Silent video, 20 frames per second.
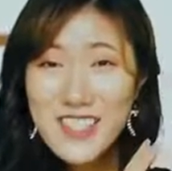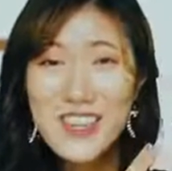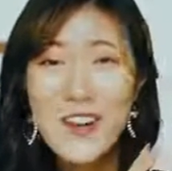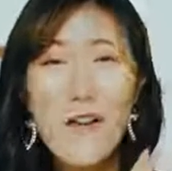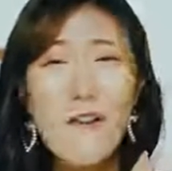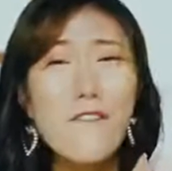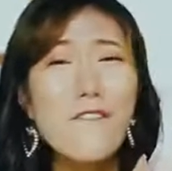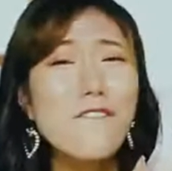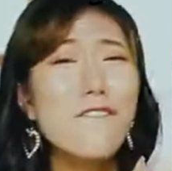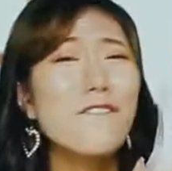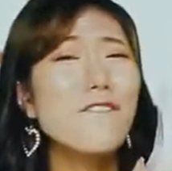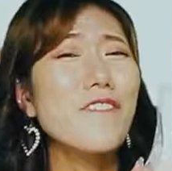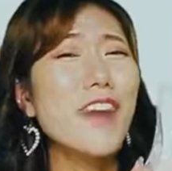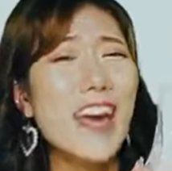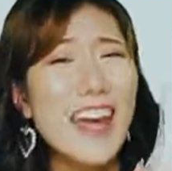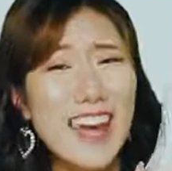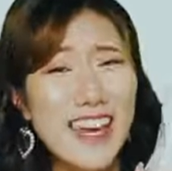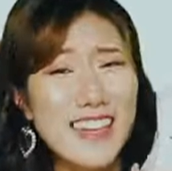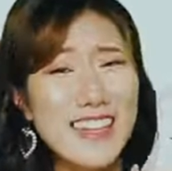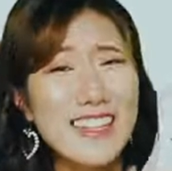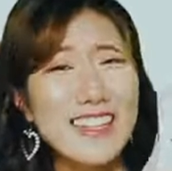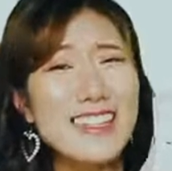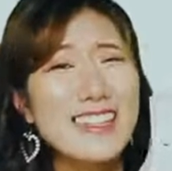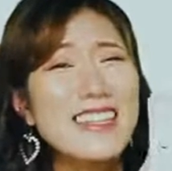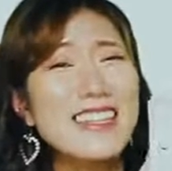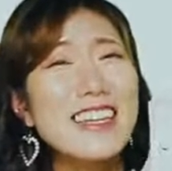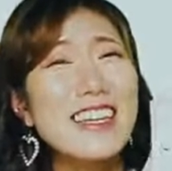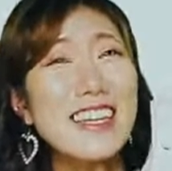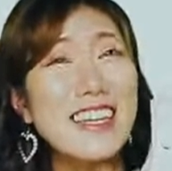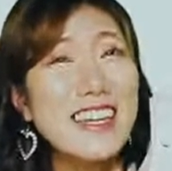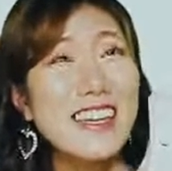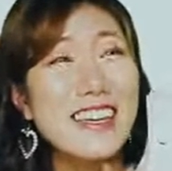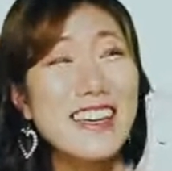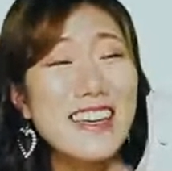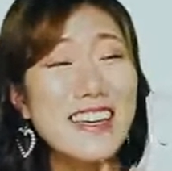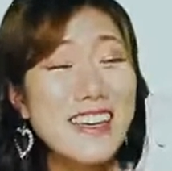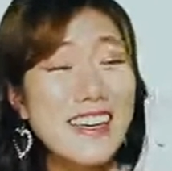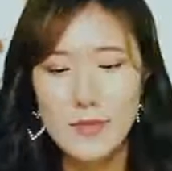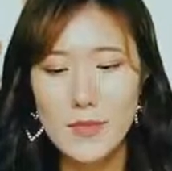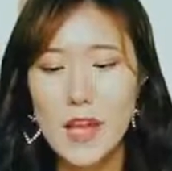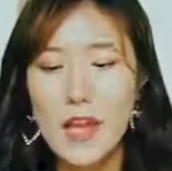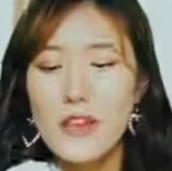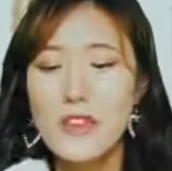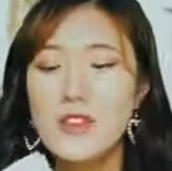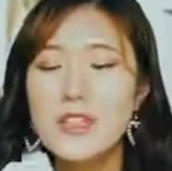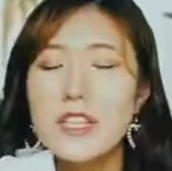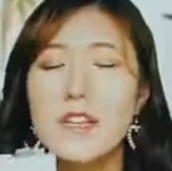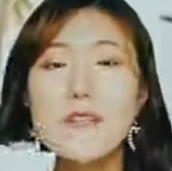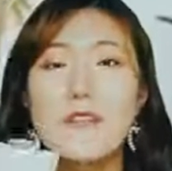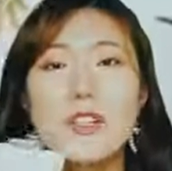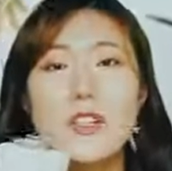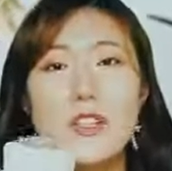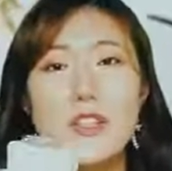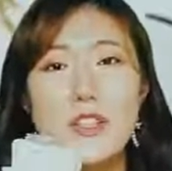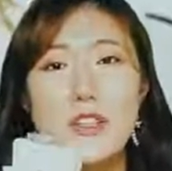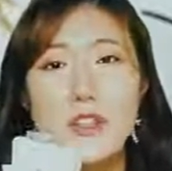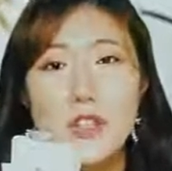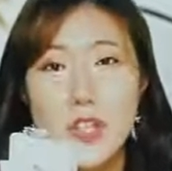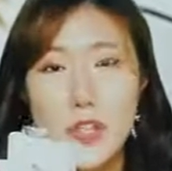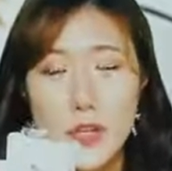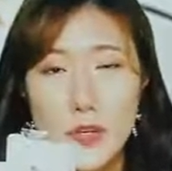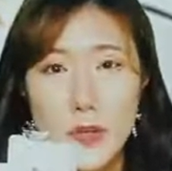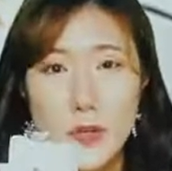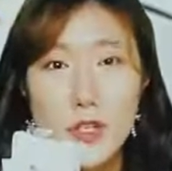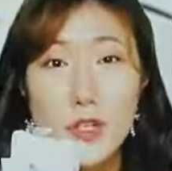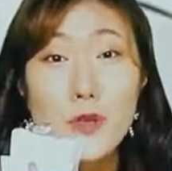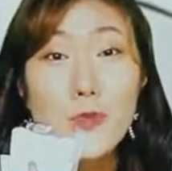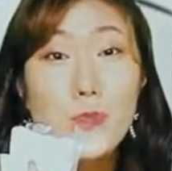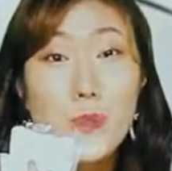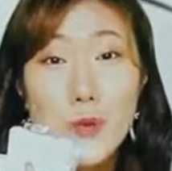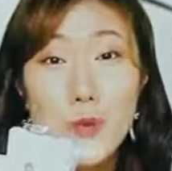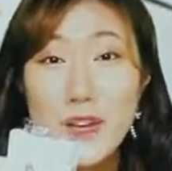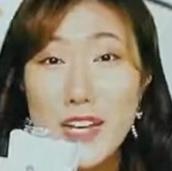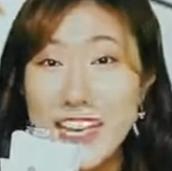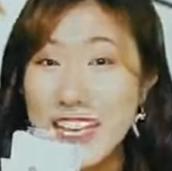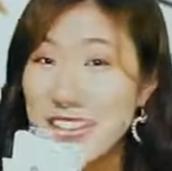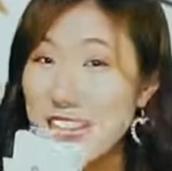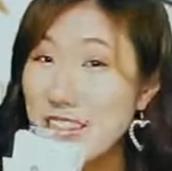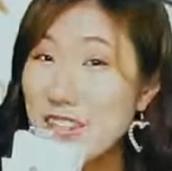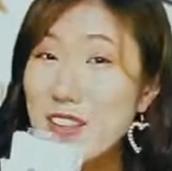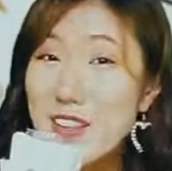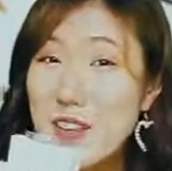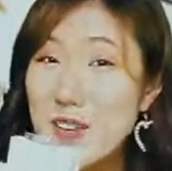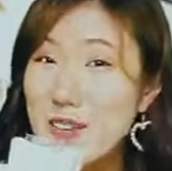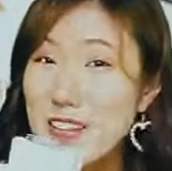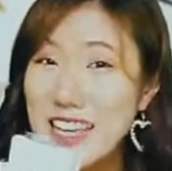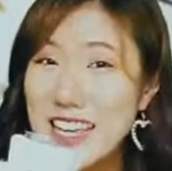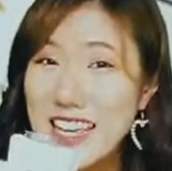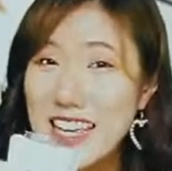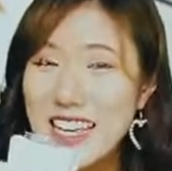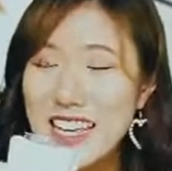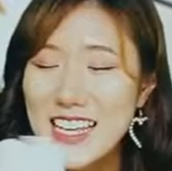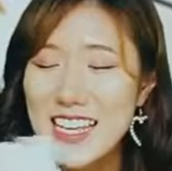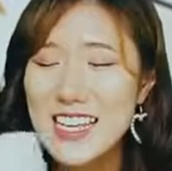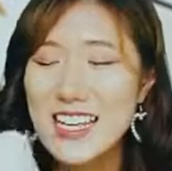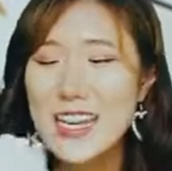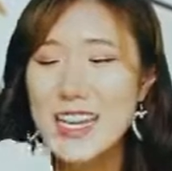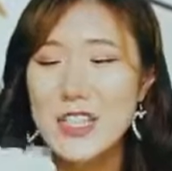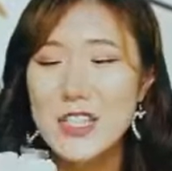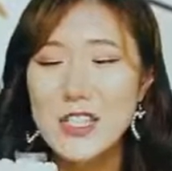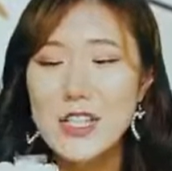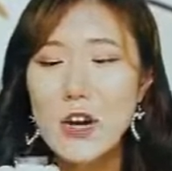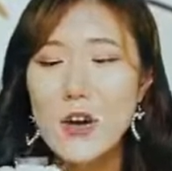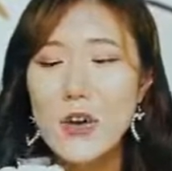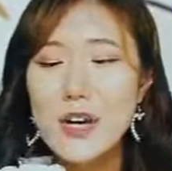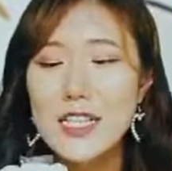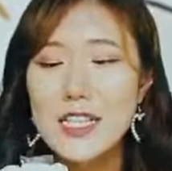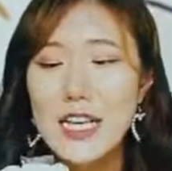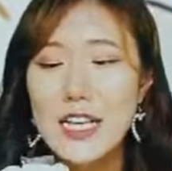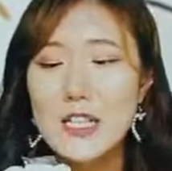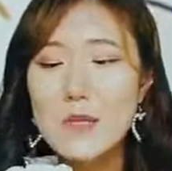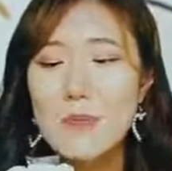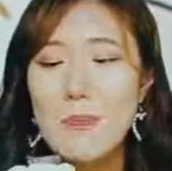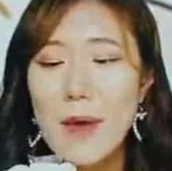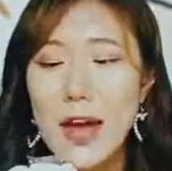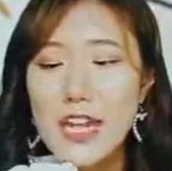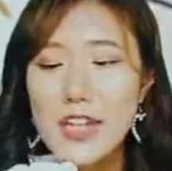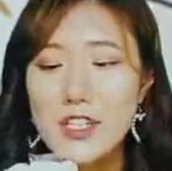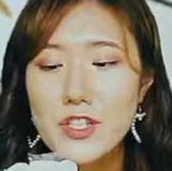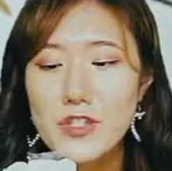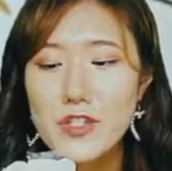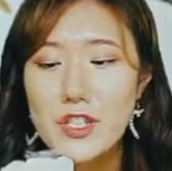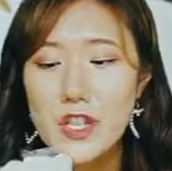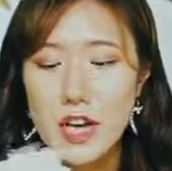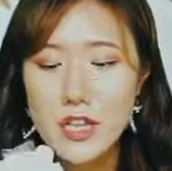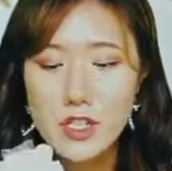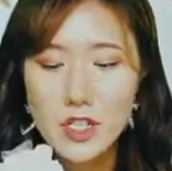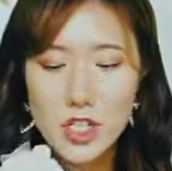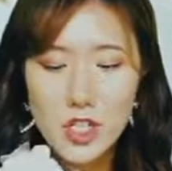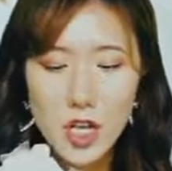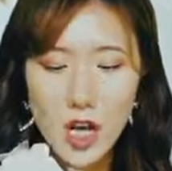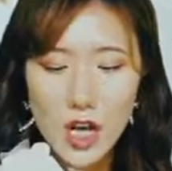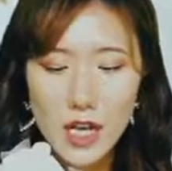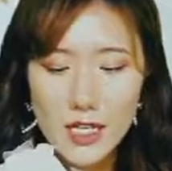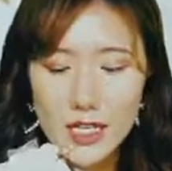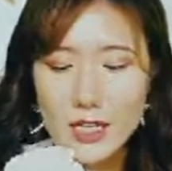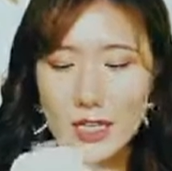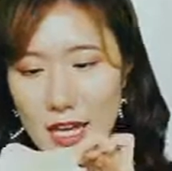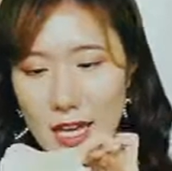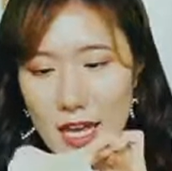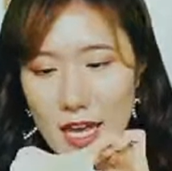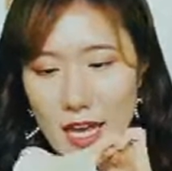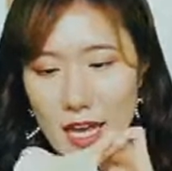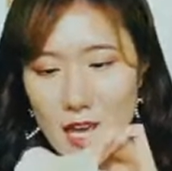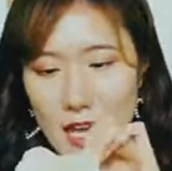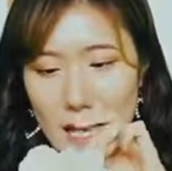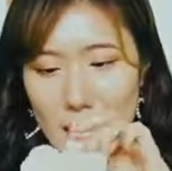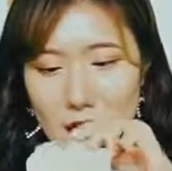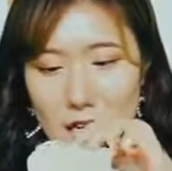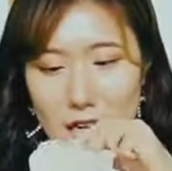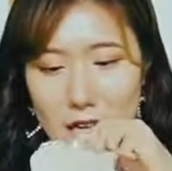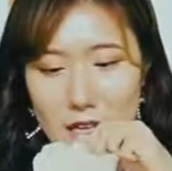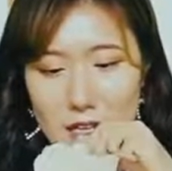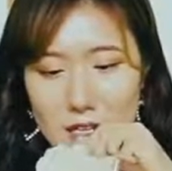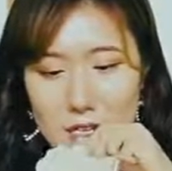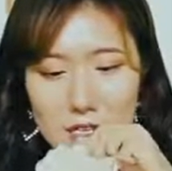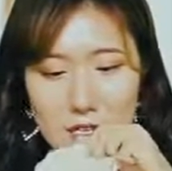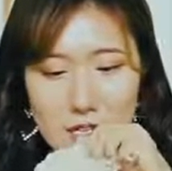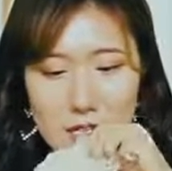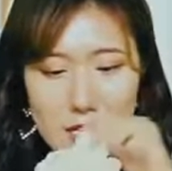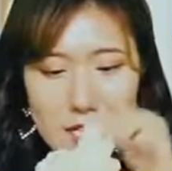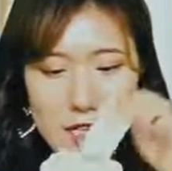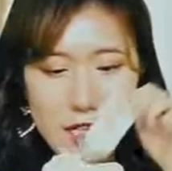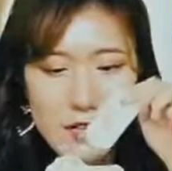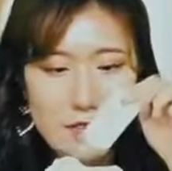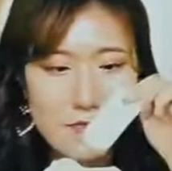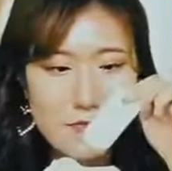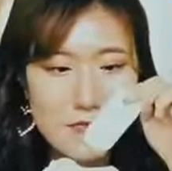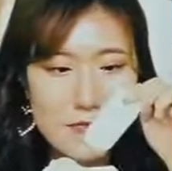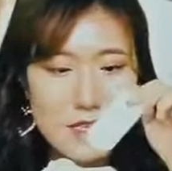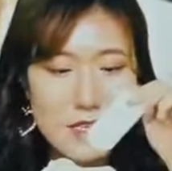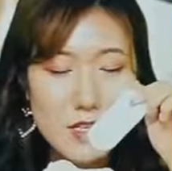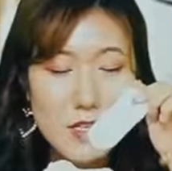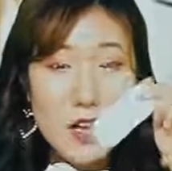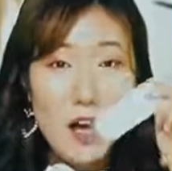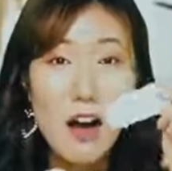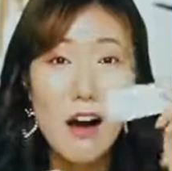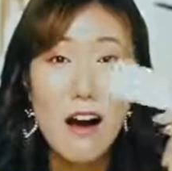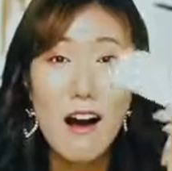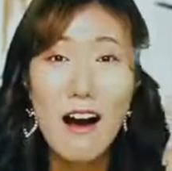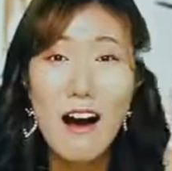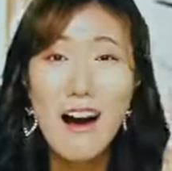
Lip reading: So fancy. There's even a little cute spoon included. So it says bend to touch dots and lift.